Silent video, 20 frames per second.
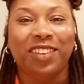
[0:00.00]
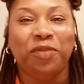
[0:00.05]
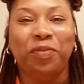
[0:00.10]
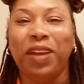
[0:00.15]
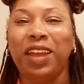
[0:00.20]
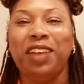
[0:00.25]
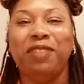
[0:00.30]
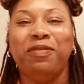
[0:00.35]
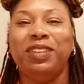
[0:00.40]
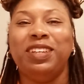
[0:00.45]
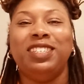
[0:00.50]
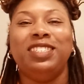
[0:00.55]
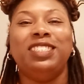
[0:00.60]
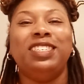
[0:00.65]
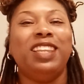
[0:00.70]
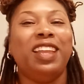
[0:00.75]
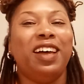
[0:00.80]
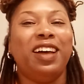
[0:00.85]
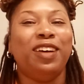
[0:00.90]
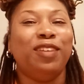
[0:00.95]
Babies
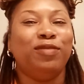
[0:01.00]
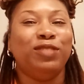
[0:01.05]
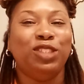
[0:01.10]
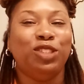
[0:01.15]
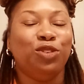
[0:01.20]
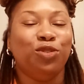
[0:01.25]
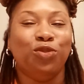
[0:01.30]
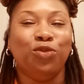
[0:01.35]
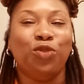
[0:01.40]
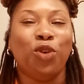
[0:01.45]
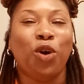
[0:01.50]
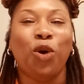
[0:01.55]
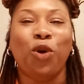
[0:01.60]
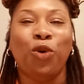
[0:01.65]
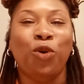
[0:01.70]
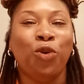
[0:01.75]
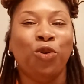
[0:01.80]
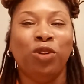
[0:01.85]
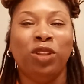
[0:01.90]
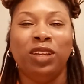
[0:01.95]
love to
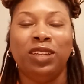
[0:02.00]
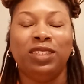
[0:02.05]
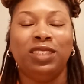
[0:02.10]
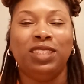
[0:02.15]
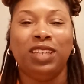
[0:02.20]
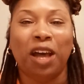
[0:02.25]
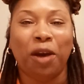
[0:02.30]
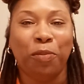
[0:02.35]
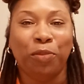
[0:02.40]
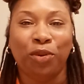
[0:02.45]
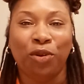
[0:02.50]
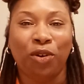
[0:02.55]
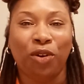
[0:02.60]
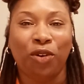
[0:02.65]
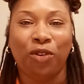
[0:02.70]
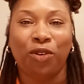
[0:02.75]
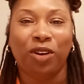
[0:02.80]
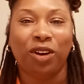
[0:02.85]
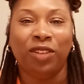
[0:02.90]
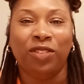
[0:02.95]
roll and tumble
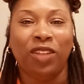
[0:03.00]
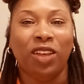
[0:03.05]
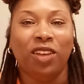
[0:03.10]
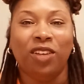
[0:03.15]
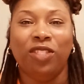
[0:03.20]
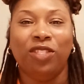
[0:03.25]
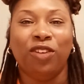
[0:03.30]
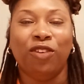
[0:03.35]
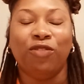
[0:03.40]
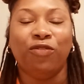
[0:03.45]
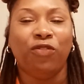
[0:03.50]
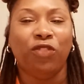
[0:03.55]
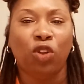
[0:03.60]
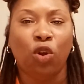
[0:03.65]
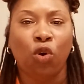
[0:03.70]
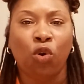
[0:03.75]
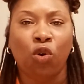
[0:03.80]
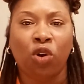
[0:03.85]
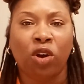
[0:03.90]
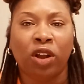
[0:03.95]
on the
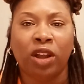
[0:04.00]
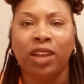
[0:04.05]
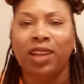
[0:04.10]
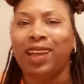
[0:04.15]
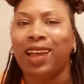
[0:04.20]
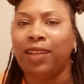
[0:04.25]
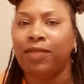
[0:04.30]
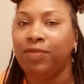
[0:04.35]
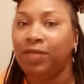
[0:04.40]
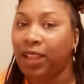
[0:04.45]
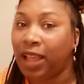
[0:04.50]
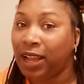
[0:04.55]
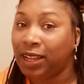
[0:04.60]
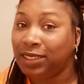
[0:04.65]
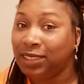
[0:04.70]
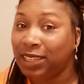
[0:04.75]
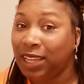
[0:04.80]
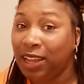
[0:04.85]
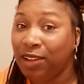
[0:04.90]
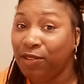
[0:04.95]
floor. I'm
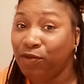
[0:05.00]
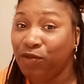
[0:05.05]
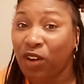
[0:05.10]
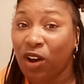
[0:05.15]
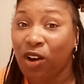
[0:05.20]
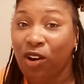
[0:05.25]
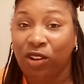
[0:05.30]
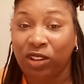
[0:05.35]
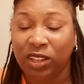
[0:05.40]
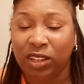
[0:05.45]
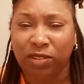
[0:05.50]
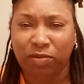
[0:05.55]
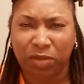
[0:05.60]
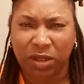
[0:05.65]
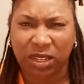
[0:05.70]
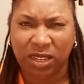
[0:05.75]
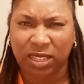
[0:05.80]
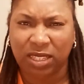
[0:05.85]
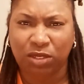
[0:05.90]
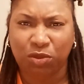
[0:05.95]
not saying falling,
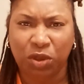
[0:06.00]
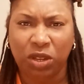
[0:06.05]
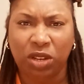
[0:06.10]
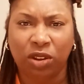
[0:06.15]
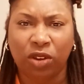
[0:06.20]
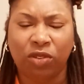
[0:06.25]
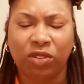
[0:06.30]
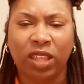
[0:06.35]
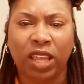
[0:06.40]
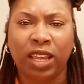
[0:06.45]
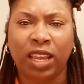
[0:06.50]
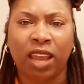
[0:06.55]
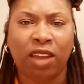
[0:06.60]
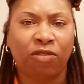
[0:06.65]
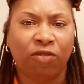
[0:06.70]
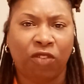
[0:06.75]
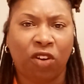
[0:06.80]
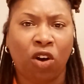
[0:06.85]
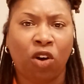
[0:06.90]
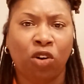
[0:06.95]
because we know they
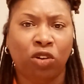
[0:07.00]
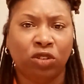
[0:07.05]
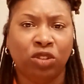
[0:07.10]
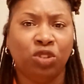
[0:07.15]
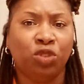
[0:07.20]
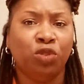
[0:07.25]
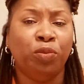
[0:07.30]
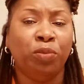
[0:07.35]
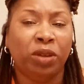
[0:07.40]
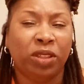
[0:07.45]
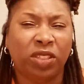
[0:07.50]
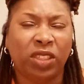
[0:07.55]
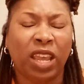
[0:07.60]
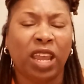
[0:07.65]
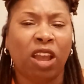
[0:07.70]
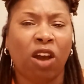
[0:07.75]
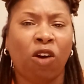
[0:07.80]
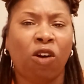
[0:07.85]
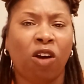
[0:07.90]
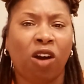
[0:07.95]
can fall too, but
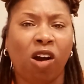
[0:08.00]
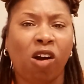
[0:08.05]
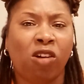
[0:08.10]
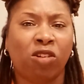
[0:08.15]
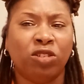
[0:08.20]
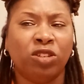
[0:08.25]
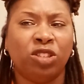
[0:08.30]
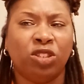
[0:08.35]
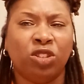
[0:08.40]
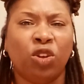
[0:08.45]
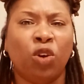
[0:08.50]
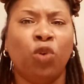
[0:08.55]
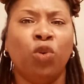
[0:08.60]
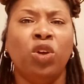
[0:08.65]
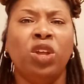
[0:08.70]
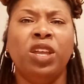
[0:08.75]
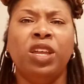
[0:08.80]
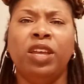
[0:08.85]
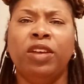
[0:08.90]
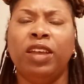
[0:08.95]
they are
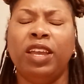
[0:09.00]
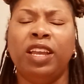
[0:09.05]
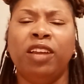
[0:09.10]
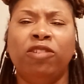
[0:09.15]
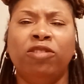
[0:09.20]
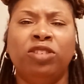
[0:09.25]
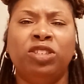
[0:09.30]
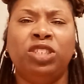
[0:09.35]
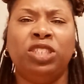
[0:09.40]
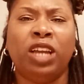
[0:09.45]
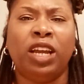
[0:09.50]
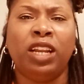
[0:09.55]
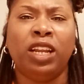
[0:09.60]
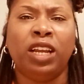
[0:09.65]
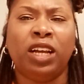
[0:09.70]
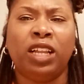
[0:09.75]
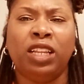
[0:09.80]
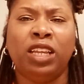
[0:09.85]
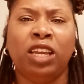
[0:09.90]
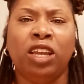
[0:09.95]
also
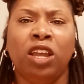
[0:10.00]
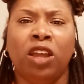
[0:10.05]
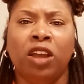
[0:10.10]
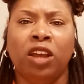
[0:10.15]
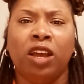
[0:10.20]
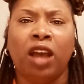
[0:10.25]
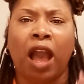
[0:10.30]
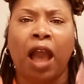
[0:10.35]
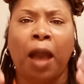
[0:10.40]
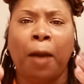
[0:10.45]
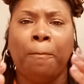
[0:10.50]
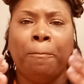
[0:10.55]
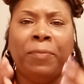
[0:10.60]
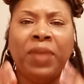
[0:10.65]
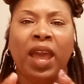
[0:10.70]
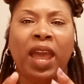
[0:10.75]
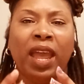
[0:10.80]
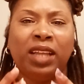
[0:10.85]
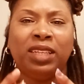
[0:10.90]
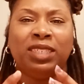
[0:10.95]
energetically
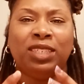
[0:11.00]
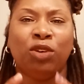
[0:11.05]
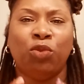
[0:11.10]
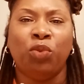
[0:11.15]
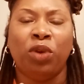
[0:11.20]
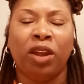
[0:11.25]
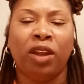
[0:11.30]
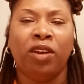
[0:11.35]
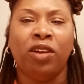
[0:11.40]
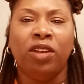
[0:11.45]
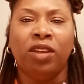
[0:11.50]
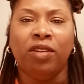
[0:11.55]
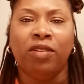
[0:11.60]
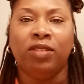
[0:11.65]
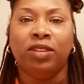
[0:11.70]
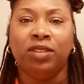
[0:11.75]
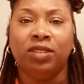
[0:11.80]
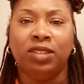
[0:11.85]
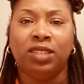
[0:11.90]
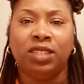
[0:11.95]
compact to where
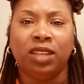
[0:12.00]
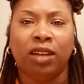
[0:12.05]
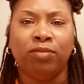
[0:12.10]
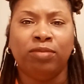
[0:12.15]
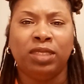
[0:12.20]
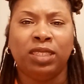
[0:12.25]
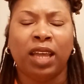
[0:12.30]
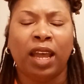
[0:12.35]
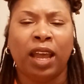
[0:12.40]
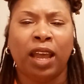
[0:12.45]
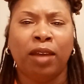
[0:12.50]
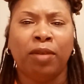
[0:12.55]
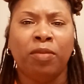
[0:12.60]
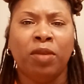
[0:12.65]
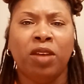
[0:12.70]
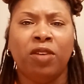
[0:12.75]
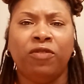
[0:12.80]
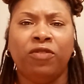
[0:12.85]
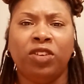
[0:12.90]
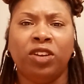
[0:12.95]
sometimes
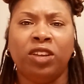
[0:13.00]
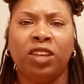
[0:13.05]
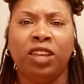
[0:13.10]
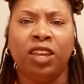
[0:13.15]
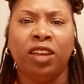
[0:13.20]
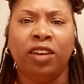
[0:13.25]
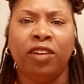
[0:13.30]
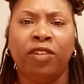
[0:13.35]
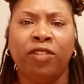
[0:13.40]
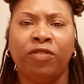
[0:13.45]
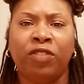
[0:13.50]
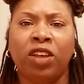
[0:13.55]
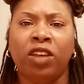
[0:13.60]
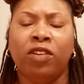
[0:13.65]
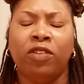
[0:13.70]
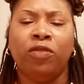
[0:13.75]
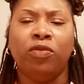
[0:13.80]
forgive